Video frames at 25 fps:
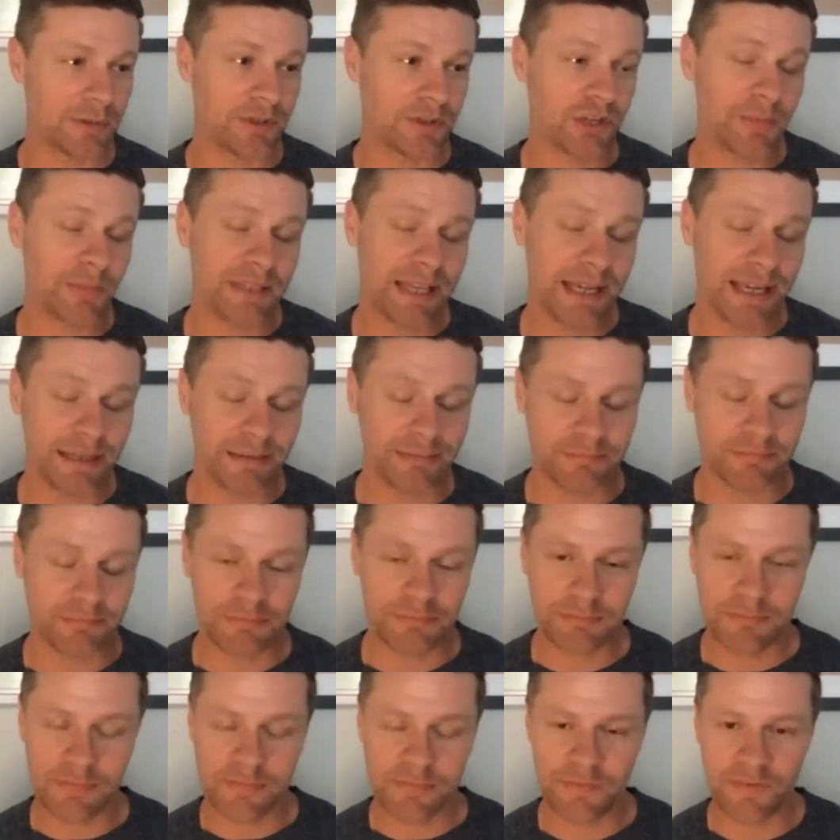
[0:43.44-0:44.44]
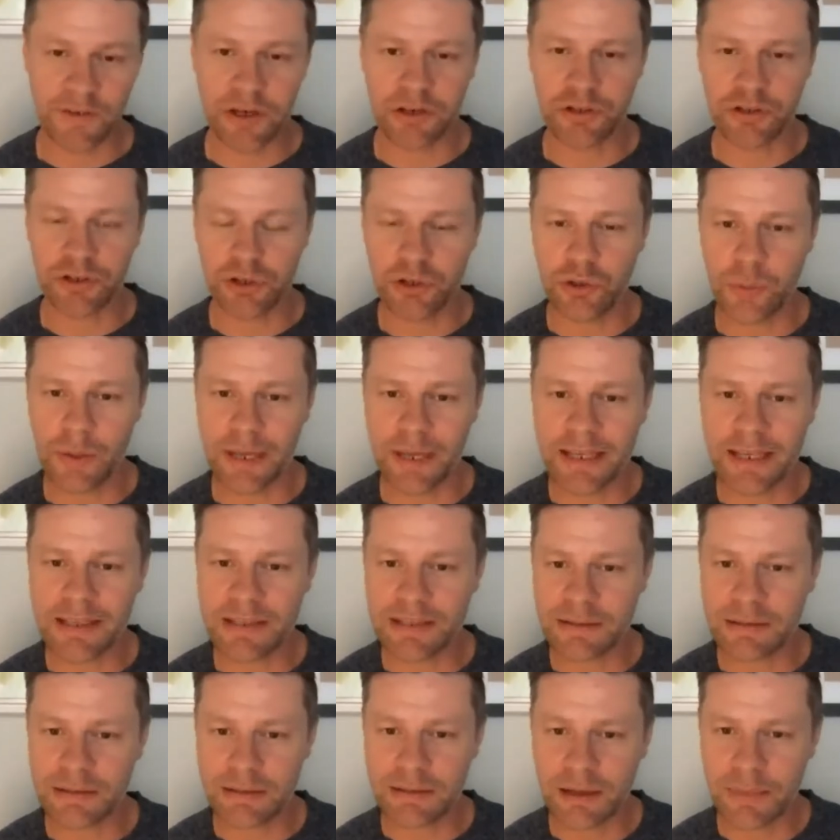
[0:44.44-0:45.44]
I jumped in, figured 2
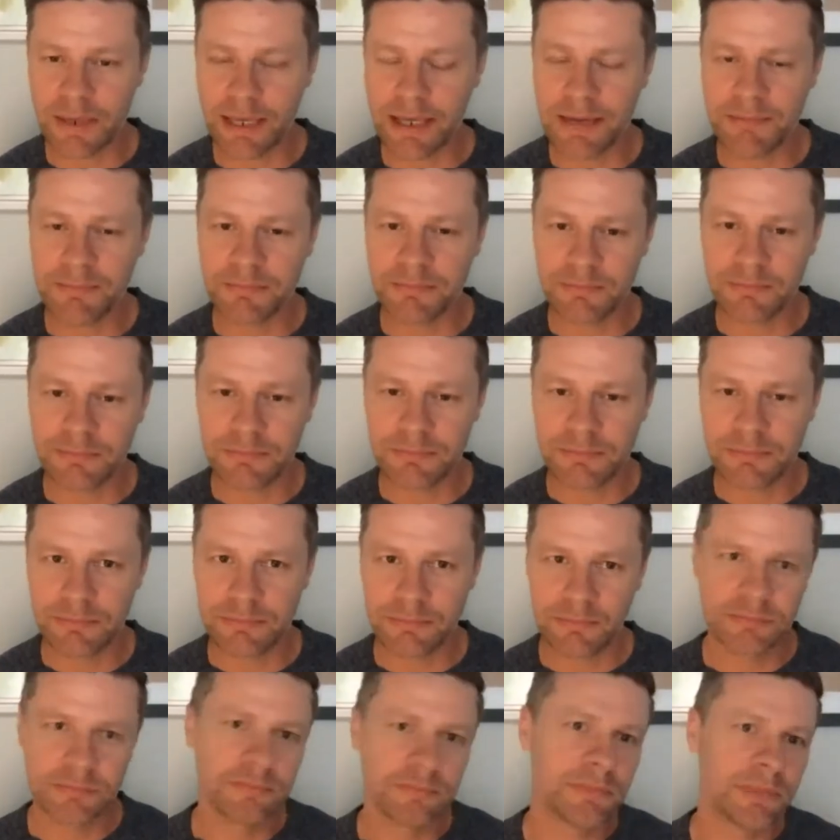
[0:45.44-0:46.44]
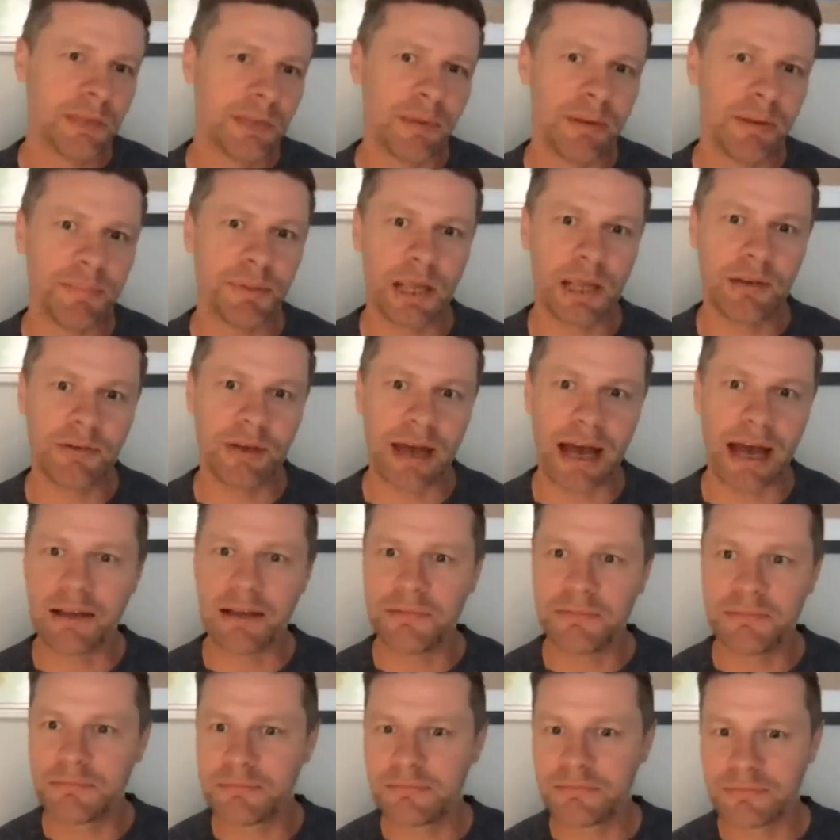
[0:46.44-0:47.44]
weeks, let me play
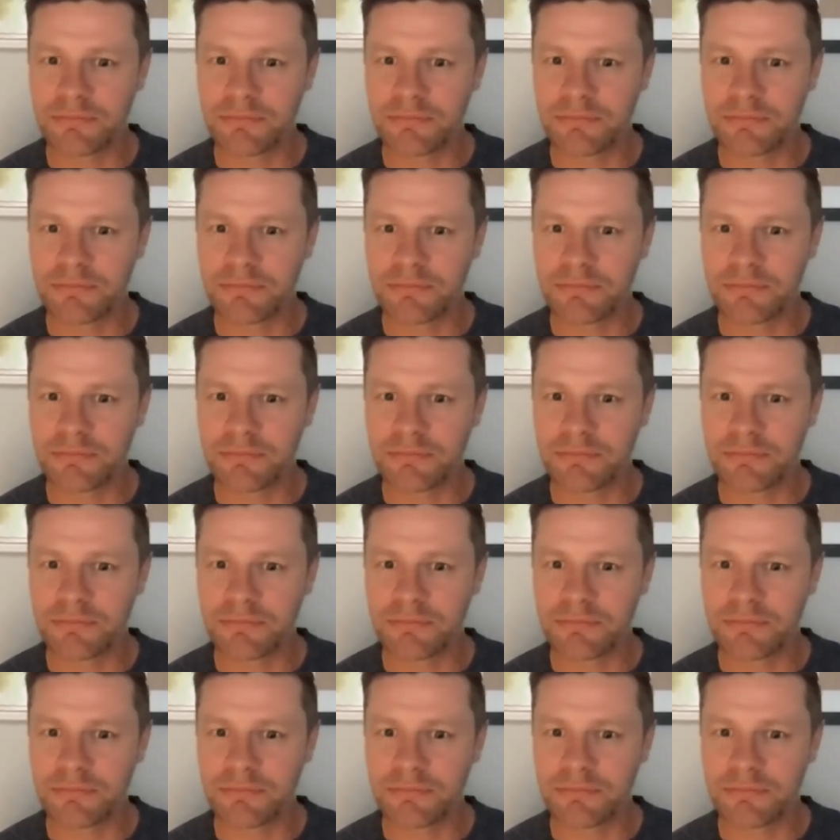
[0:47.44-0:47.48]
around.